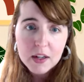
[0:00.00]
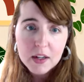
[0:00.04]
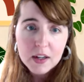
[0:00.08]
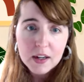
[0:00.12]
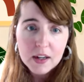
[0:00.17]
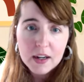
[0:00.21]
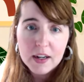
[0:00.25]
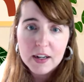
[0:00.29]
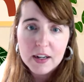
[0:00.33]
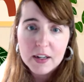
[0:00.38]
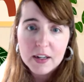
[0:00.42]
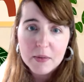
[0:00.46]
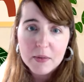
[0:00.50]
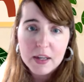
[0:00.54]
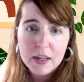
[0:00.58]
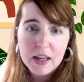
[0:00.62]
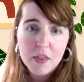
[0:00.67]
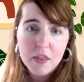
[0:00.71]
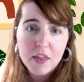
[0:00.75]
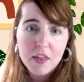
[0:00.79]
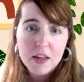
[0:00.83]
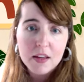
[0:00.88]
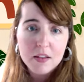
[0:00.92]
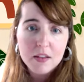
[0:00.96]
um, and
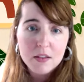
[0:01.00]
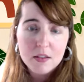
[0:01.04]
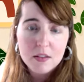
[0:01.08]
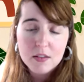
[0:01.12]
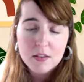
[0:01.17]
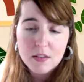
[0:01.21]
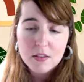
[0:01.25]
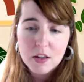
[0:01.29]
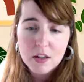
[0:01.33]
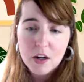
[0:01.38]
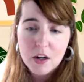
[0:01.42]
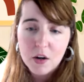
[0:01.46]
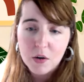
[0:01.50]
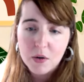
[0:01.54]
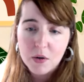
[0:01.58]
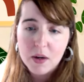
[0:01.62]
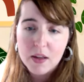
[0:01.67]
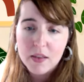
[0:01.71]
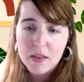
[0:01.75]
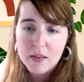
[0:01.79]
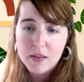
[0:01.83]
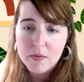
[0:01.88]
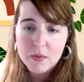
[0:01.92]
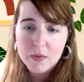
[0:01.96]
get things, you know,
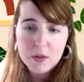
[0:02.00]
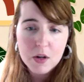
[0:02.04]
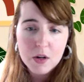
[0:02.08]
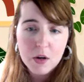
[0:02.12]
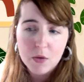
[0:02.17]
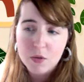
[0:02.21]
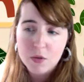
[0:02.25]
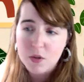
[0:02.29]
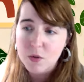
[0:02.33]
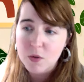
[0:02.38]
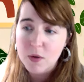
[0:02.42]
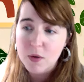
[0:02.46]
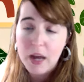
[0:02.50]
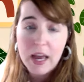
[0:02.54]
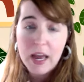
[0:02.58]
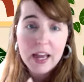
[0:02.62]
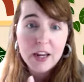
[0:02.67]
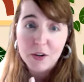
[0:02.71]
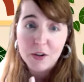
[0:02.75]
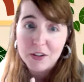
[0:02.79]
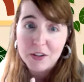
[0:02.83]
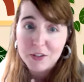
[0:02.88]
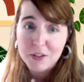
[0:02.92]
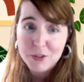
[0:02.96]
and, you know, so A,
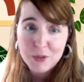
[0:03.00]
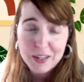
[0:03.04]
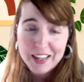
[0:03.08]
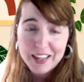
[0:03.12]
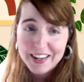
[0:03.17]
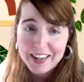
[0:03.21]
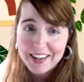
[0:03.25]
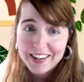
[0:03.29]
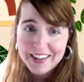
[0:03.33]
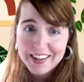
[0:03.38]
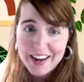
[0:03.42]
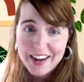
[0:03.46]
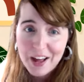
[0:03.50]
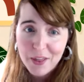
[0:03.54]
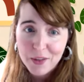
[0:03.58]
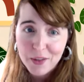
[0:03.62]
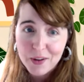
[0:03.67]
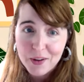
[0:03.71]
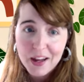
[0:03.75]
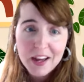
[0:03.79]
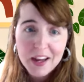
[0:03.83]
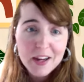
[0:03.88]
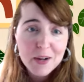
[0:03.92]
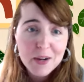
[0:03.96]
you're getting an
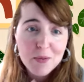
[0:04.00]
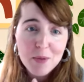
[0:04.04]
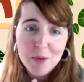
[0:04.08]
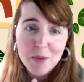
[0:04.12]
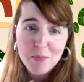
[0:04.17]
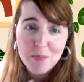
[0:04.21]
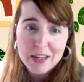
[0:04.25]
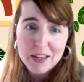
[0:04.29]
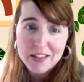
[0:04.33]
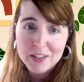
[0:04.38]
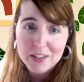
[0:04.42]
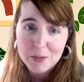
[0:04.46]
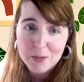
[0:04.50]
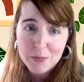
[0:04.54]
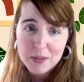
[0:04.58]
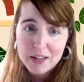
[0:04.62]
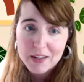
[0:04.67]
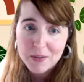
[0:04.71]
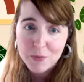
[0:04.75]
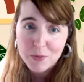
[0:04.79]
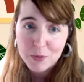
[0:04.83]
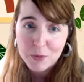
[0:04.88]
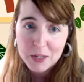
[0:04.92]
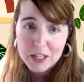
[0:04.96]
ethical item, but B, it's
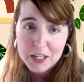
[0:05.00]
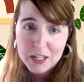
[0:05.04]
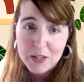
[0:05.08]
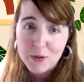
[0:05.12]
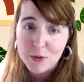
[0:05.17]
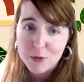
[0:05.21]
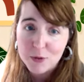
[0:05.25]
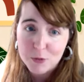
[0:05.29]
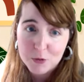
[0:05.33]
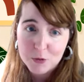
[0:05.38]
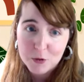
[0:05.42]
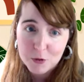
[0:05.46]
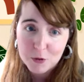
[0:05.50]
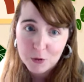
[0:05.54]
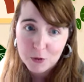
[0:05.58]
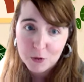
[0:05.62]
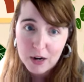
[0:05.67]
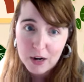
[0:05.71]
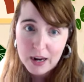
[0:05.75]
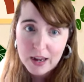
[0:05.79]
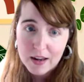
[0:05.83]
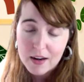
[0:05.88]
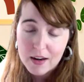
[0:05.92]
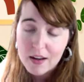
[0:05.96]
being reused, which is
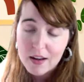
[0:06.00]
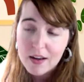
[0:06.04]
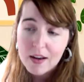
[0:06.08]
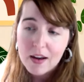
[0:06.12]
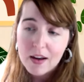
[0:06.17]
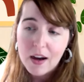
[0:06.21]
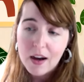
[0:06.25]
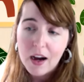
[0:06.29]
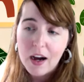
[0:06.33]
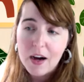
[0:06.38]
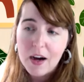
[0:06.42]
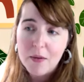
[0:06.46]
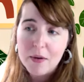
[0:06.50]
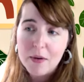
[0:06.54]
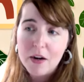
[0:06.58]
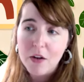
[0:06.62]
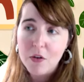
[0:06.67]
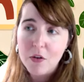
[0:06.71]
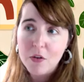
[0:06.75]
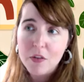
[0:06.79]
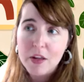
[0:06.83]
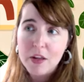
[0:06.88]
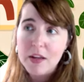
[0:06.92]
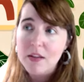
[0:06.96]
great. Um,
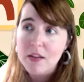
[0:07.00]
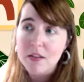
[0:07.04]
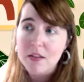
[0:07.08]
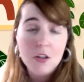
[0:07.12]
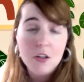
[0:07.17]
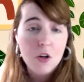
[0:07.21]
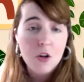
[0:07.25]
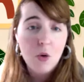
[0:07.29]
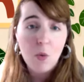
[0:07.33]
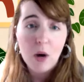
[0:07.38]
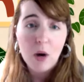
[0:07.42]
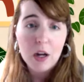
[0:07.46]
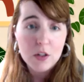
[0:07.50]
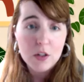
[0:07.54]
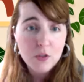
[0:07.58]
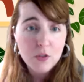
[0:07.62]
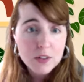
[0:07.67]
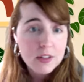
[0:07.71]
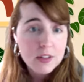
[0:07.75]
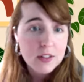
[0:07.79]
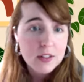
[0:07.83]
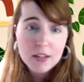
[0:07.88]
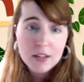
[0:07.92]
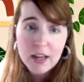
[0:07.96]
another thing is, you know, watch for
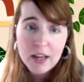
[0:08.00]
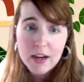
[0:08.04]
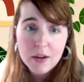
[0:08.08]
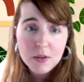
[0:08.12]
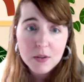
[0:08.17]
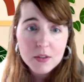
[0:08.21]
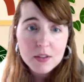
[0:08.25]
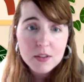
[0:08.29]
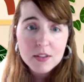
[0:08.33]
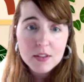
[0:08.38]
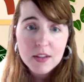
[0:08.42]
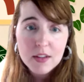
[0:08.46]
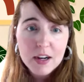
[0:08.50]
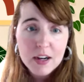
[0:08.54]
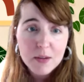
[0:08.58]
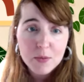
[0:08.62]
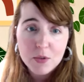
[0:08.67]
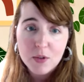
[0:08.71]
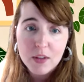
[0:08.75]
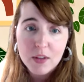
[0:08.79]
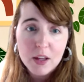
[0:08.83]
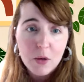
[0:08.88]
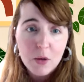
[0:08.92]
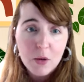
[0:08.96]
discounts. Um,
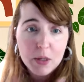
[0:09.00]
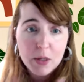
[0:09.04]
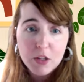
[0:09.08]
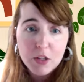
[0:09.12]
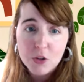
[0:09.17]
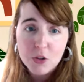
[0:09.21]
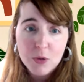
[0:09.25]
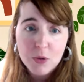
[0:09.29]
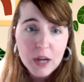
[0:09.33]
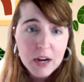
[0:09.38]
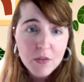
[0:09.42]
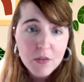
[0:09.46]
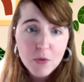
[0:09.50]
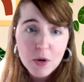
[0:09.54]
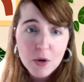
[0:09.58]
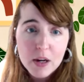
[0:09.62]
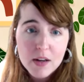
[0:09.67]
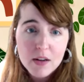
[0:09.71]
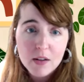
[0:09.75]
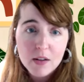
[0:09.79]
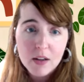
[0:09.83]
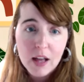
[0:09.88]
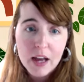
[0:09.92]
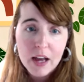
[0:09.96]
so, like, we do have
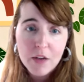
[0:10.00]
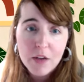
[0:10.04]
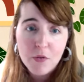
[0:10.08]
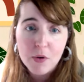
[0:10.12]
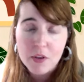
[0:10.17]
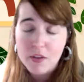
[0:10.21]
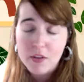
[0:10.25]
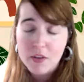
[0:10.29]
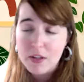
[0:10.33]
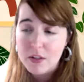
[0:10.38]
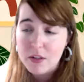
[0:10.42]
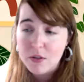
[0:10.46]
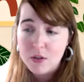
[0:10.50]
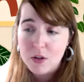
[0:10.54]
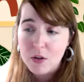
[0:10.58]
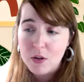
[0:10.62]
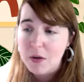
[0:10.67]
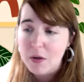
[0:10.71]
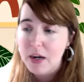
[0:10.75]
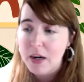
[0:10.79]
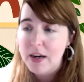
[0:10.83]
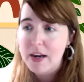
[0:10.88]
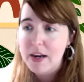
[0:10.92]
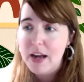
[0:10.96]
one live with Nisolo
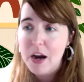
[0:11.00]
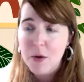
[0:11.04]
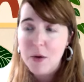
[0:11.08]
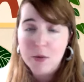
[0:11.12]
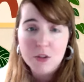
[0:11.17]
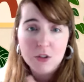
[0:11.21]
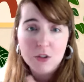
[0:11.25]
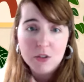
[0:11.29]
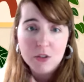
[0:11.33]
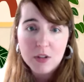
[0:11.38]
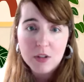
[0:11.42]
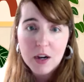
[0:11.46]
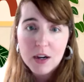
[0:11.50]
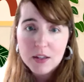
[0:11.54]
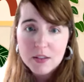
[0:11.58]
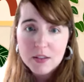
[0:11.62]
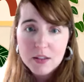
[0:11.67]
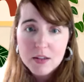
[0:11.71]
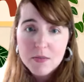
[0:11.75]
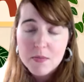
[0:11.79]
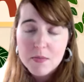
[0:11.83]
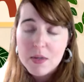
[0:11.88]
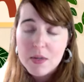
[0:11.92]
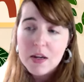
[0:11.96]
right now, which is
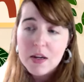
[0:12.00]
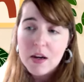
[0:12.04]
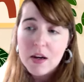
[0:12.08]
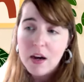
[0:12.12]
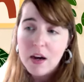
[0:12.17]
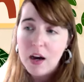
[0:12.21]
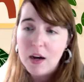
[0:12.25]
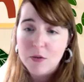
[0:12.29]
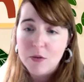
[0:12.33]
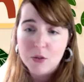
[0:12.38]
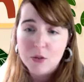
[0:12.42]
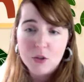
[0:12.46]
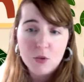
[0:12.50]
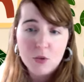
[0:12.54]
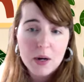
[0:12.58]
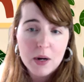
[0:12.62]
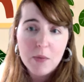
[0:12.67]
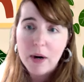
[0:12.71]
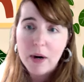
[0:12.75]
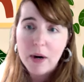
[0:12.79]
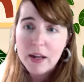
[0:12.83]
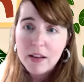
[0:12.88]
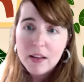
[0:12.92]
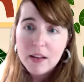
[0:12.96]
awesome. Um, just write
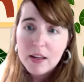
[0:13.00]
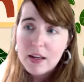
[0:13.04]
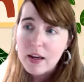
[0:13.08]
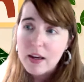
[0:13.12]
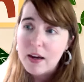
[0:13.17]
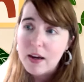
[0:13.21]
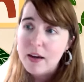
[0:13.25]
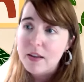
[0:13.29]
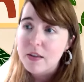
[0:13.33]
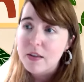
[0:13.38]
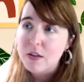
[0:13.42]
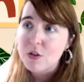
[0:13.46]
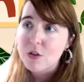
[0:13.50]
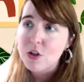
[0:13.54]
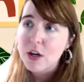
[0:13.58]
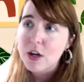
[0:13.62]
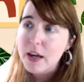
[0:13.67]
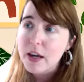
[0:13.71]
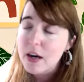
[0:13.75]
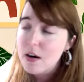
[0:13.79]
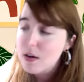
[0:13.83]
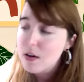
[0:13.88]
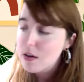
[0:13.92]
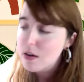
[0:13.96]
brightly at the
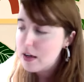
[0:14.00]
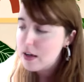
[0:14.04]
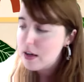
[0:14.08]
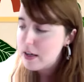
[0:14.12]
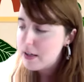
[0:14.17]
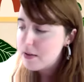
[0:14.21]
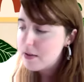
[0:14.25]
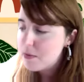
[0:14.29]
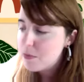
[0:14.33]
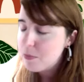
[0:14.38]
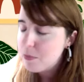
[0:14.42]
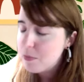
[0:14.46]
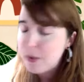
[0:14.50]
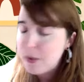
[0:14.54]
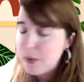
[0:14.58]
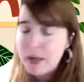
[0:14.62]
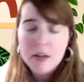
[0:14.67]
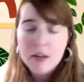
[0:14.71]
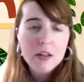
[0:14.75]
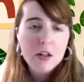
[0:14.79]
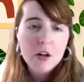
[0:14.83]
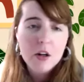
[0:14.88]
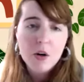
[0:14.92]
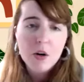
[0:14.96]
checkout. Um, but,
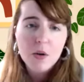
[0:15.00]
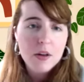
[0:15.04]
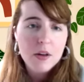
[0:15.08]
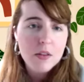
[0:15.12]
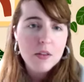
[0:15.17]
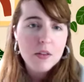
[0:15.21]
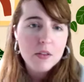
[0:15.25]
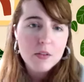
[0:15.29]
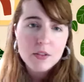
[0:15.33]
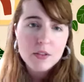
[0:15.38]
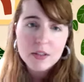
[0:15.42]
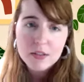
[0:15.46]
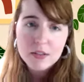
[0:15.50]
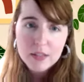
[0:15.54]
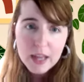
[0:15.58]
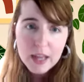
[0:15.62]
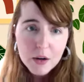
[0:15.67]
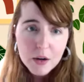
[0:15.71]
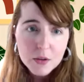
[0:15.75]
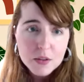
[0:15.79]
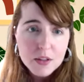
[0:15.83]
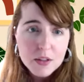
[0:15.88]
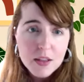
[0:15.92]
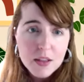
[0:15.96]
you know,
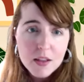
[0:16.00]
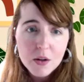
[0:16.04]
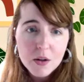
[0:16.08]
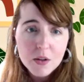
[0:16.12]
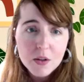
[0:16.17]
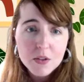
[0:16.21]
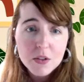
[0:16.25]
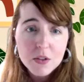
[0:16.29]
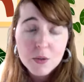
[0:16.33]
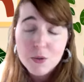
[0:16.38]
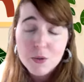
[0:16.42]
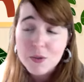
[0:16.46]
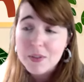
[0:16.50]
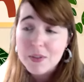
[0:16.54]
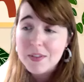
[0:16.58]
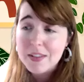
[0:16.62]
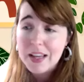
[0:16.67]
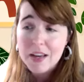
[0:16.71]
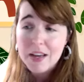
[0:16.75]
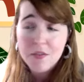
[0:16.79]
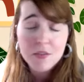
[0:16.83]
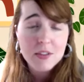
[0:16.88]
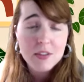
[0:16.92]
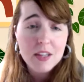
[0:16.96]
discounts and then also
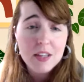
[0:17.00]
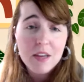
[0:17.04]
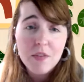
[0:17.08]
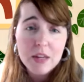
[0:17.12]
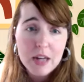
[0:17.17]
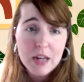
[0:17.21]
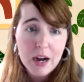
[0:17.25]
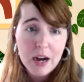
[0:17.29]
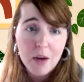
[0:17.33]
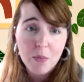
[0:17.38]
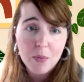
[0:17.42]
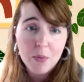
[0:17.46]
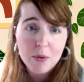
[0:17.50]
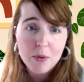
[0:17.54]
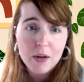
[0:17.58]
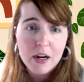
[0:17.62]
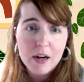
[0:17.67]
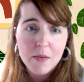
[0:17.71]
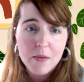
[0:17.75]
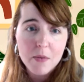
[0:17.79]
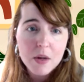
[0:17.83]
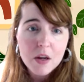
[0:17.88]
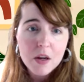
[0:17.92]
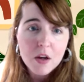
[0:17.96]
save, saving up.
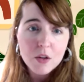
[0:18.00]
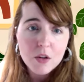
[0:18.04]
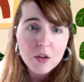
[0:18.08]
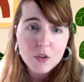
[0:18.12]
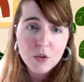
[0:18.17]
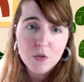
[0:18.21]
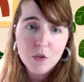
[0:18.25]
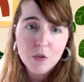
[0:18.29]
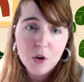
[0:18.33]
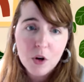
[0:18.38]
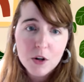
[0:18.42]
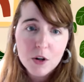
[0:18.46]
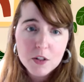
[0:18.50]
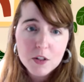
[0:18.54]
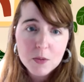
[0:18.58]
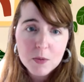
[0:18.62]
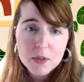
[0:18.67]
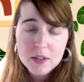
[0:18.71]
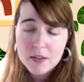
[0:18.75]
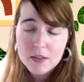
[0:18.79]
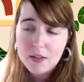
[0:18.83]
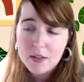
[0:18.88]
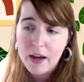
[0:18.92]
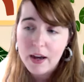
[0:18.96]
Um, so for
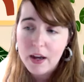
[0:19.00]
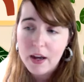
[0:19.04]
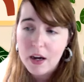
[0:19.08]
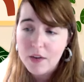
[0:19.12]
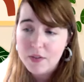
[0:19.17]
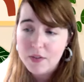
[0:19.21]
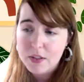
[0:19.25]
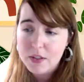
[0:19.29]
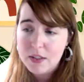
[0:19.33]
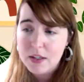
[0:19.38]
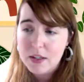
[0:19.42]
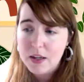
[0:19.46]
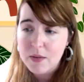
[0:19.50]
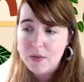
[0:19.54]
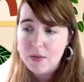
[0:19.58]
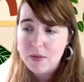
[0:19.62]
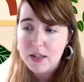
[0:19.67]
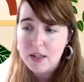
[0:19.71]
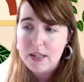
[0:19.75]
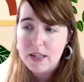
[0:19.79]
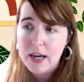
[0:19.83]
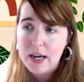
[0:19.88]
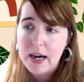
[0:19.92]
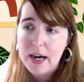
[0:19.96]
Christmas, I oftentimes
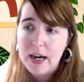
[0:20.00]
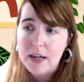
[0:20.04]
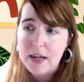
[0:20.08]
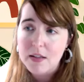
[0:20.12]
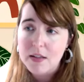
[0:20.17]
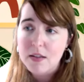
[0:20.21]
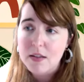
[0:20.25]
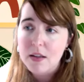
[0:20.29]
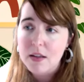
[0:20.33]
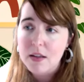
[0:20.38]
like to ask